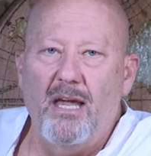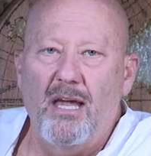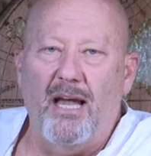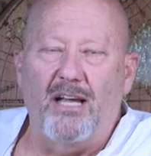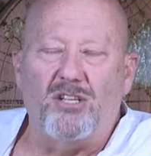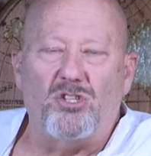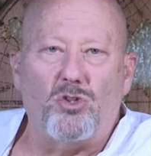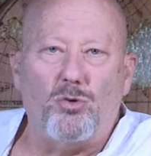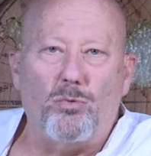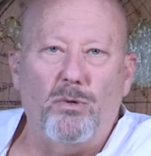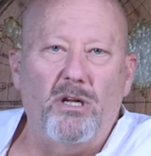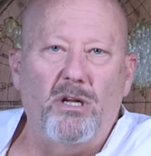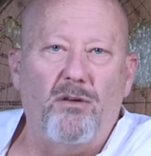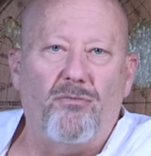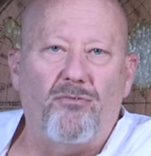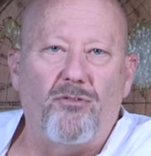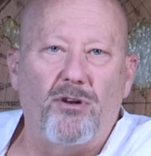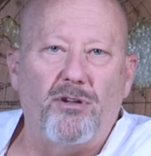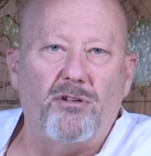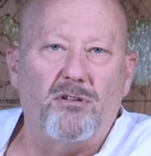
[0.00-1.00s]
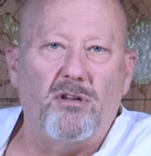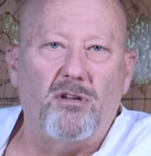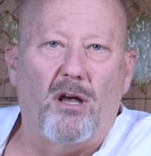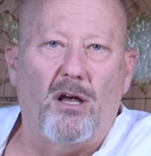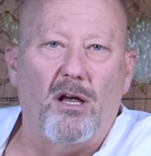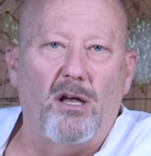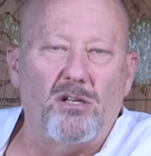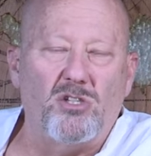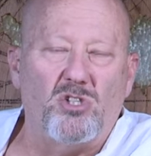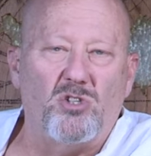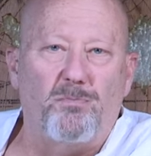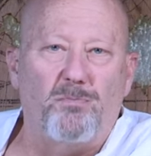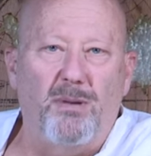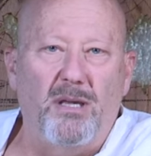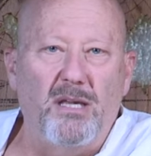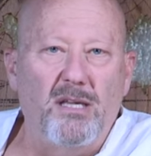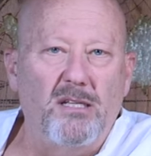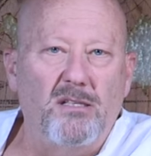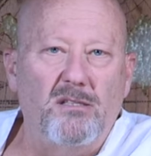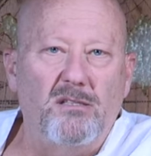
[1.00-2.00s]
Has three different
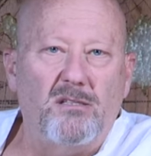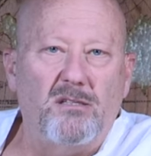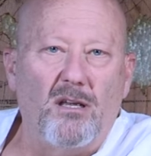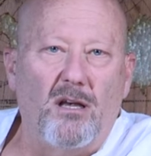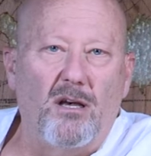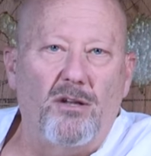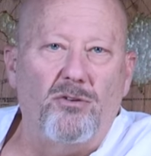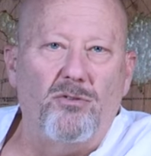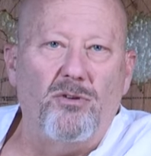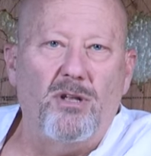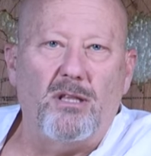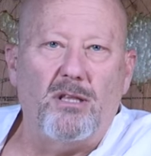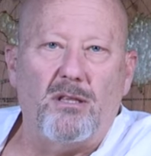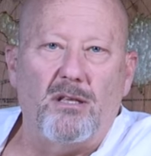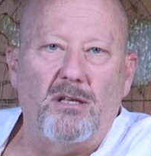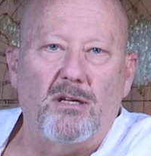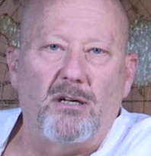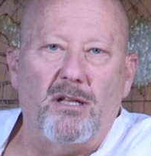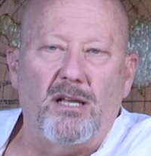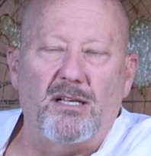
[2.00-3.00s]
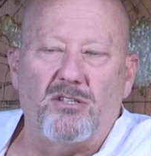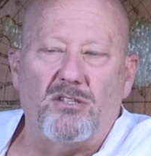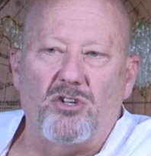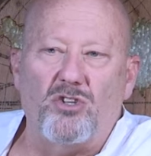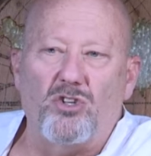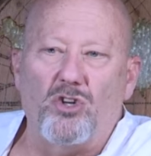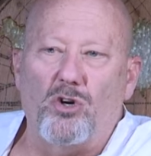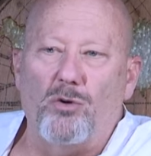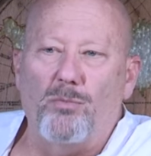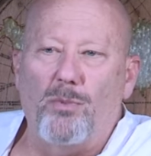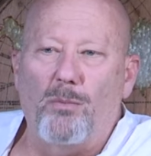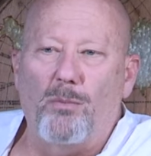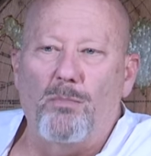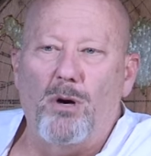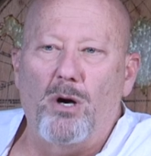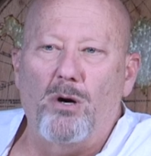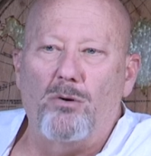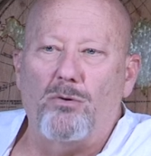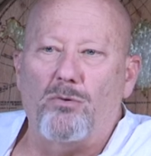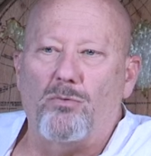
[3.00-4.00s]
speeds underneath it. It has a turbo
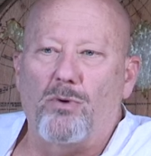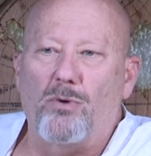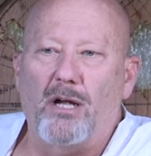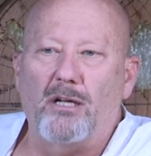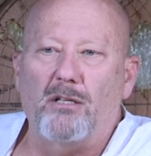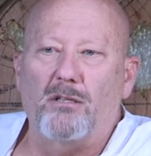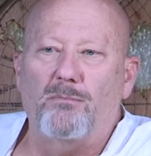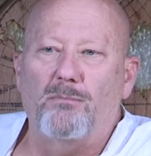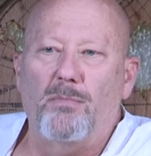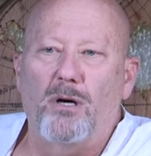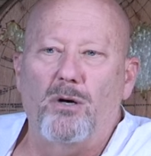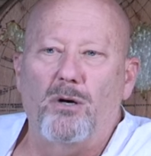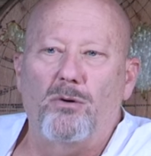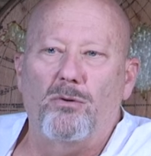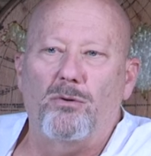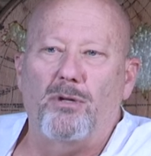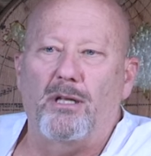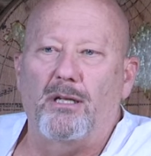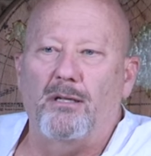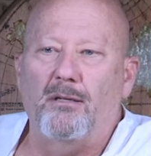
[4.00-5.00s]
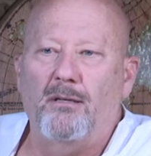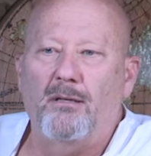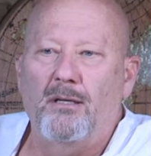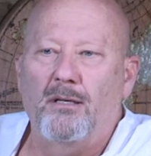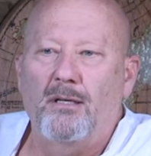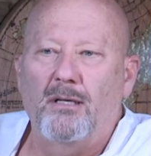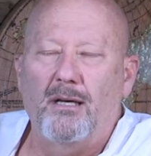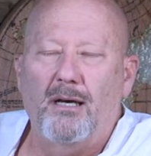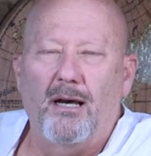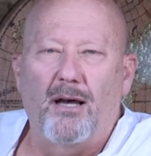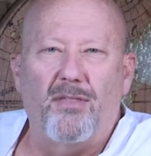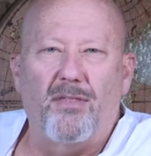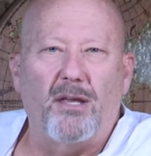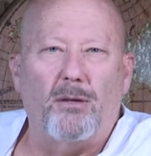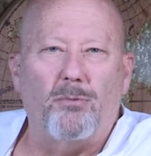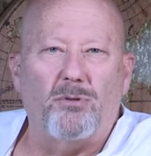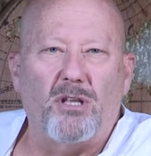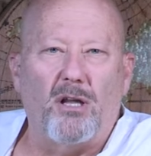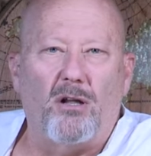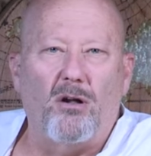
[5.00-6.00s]
mode, a regular mode, and I
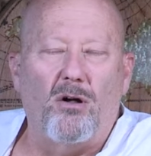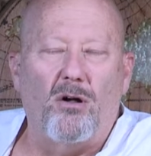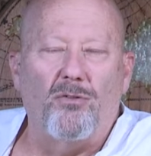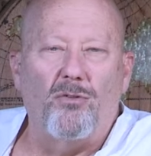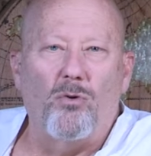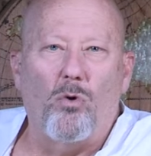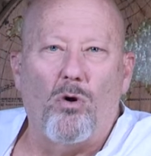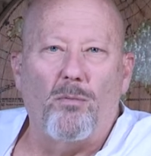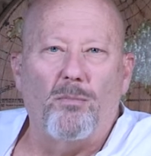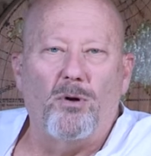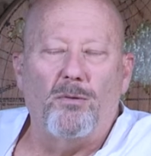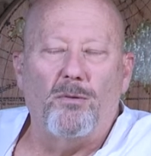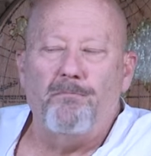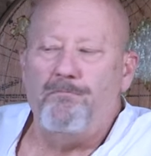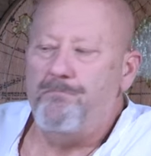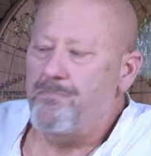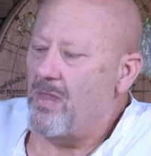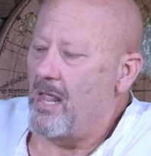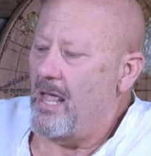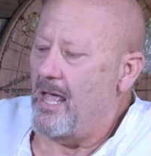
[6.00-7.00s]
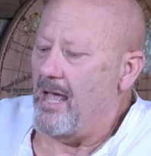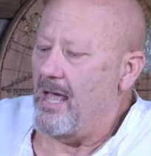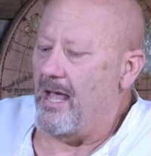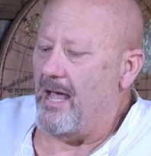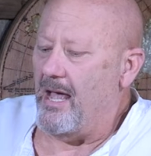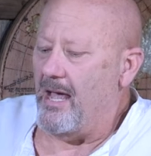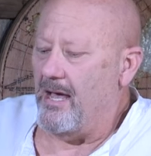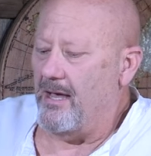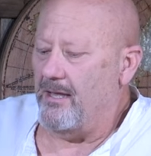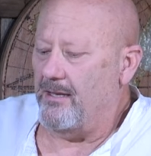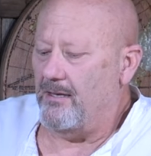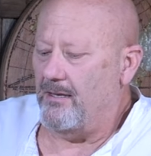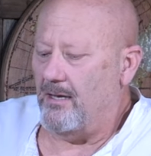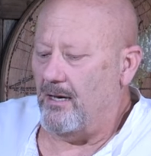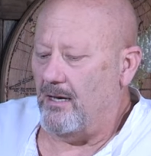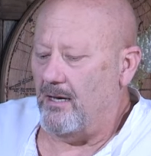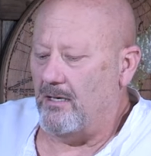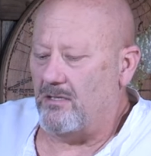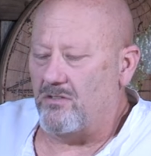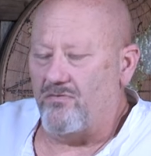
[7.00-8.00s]
think what they call normal. And
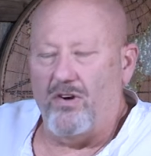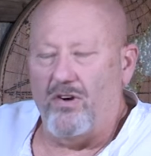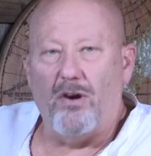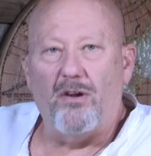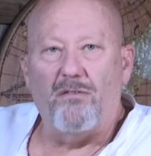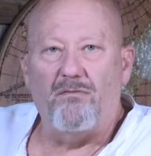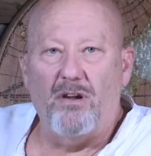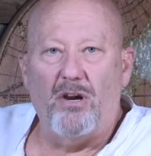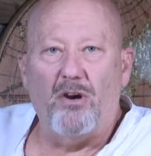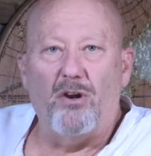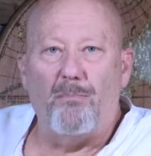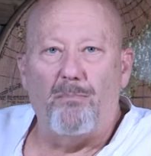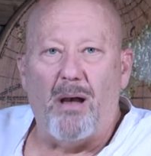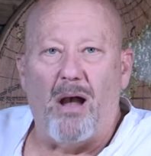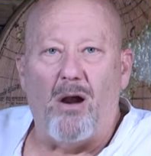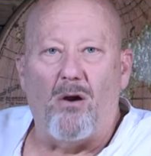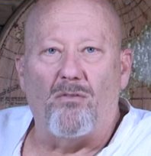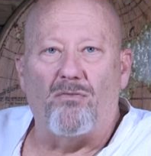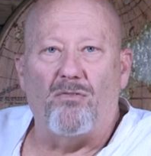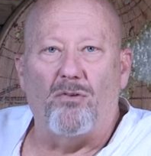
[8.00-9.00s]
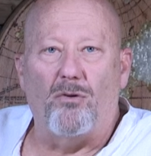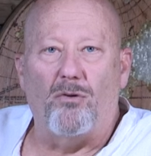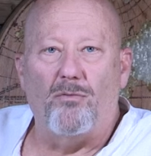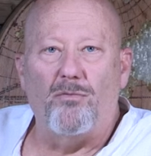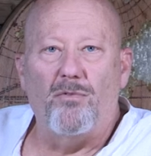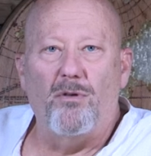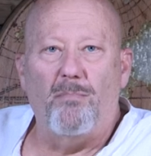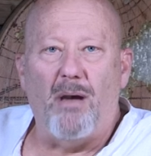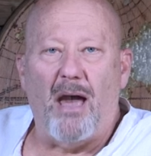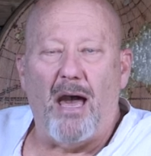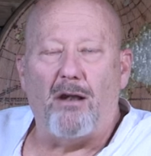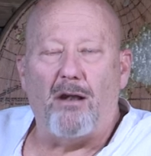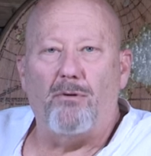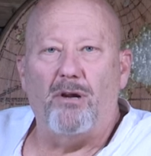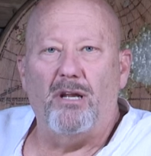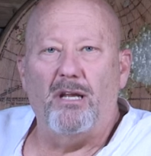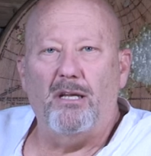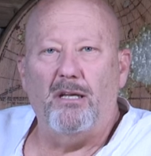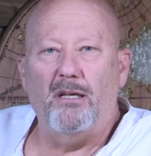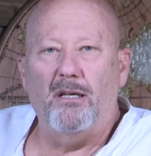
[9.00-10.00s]
it's very, very powerful. The
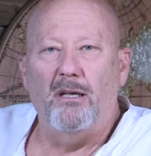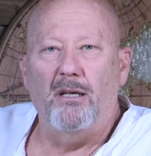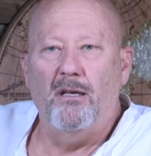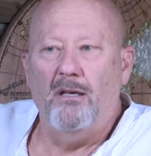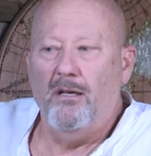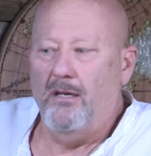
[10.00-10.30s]
battery